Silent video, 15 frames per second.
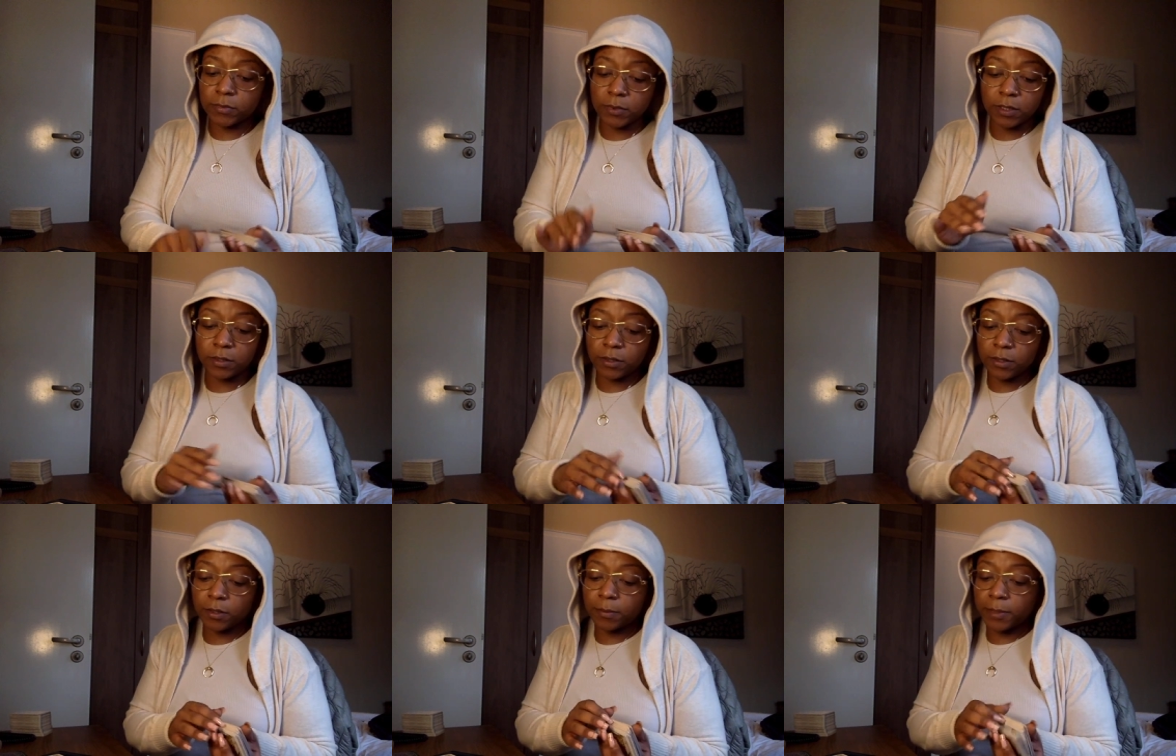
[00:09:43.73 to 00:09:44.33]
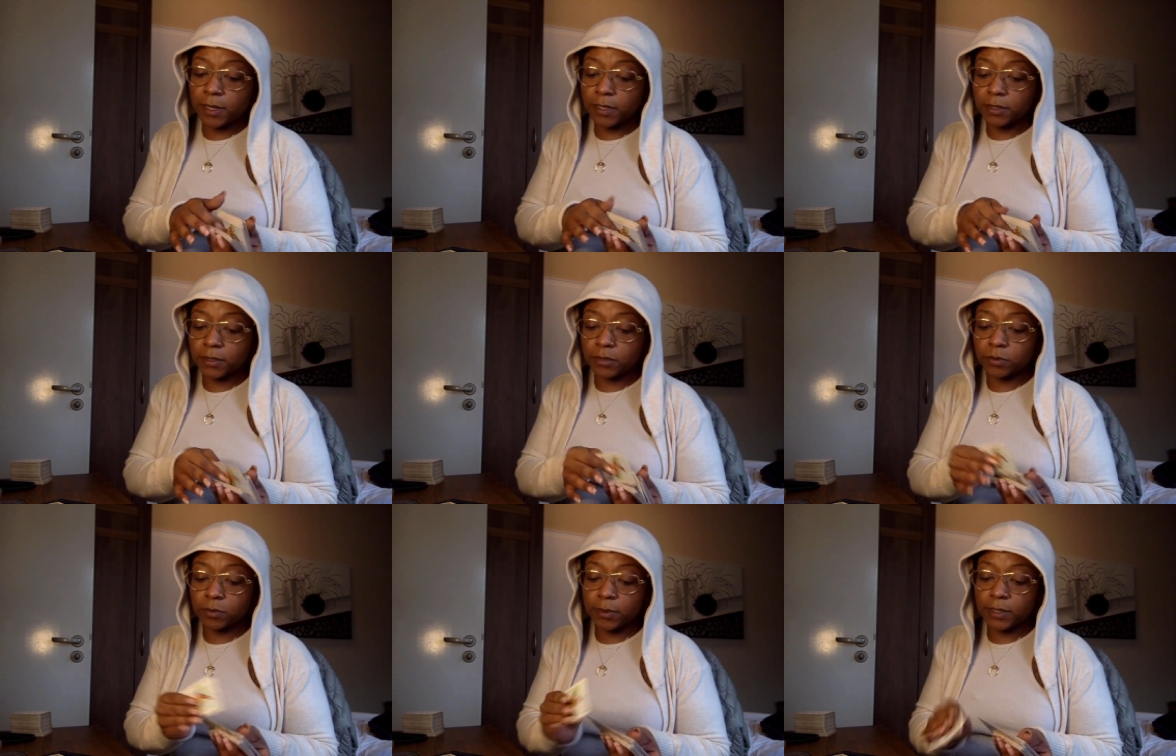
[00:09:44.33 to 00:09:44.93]
a third party
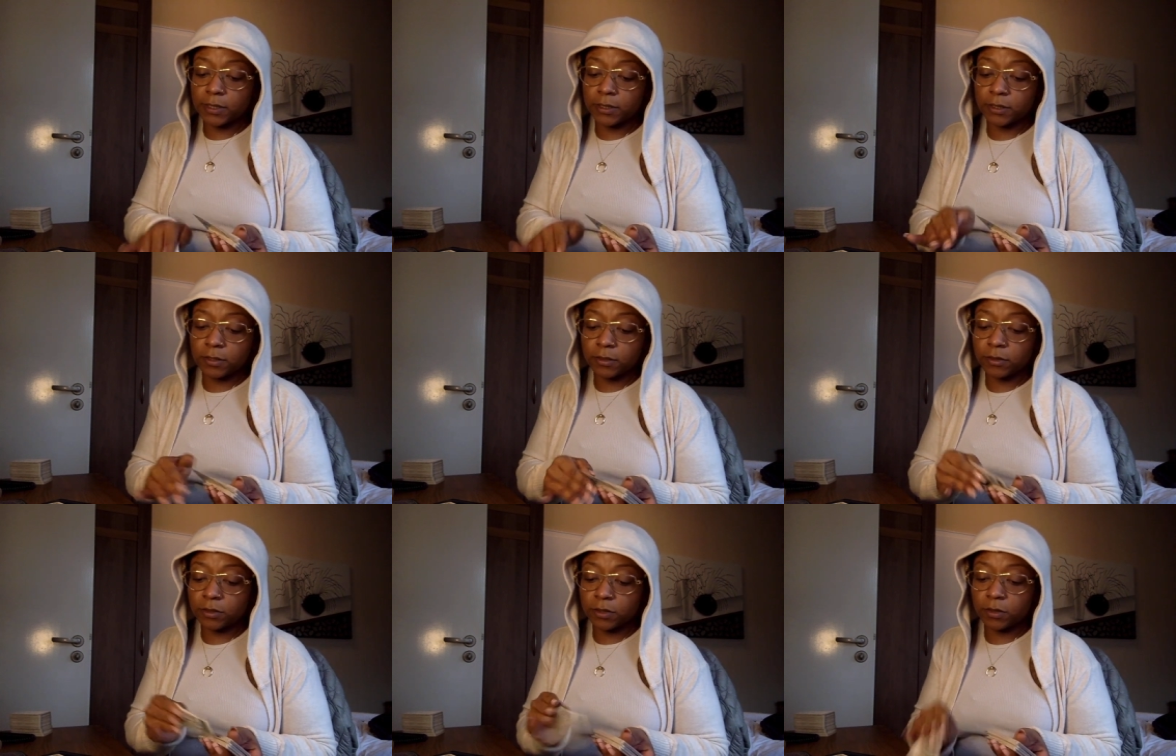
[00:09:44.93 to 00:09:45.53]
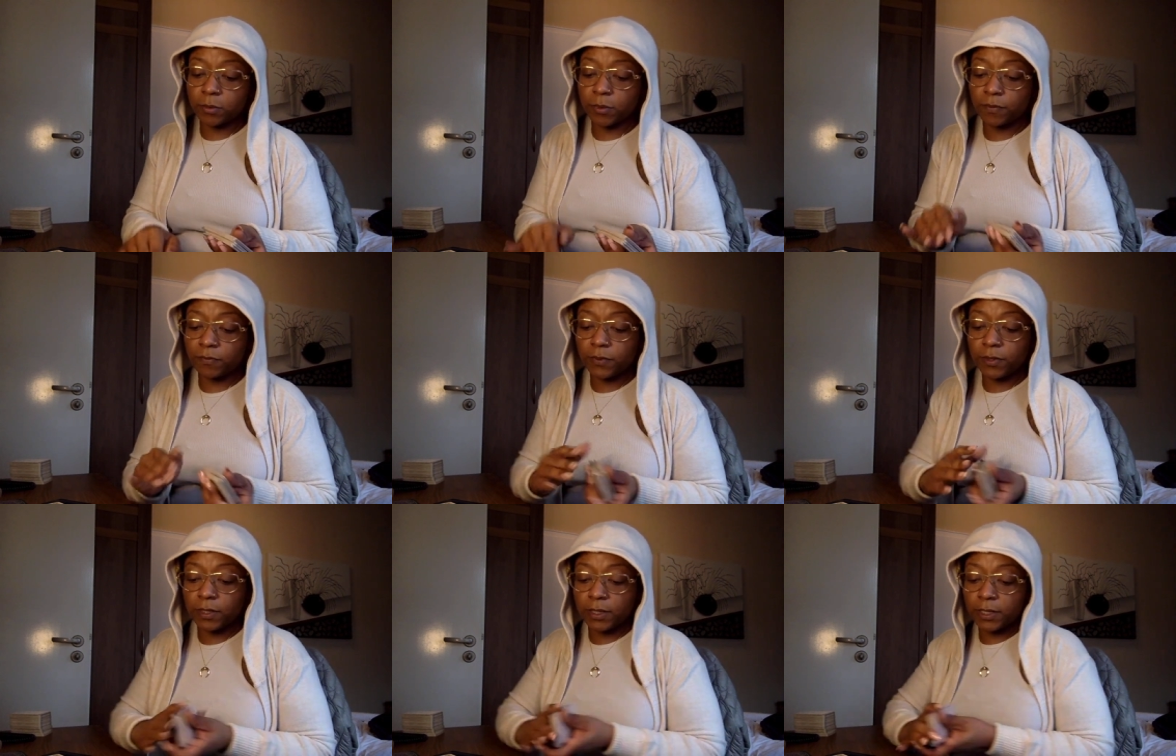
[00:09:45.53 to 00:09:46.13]
situation or someone
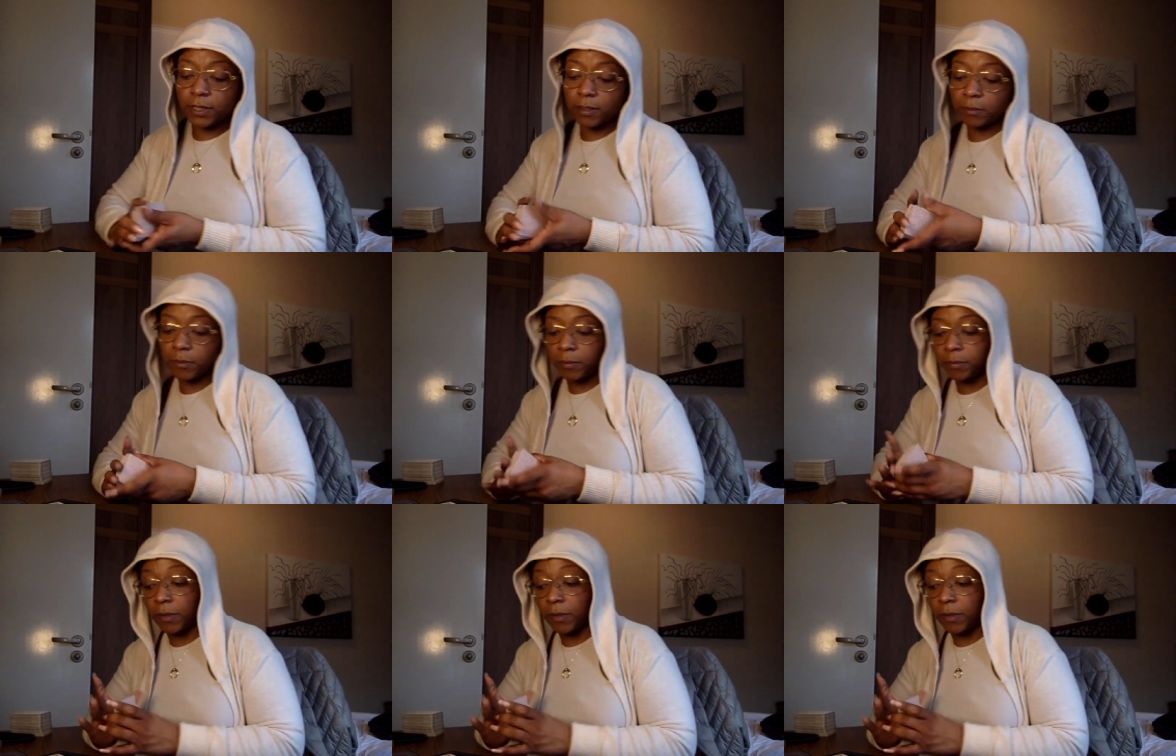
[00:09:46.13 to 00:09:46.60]
feeling like they've,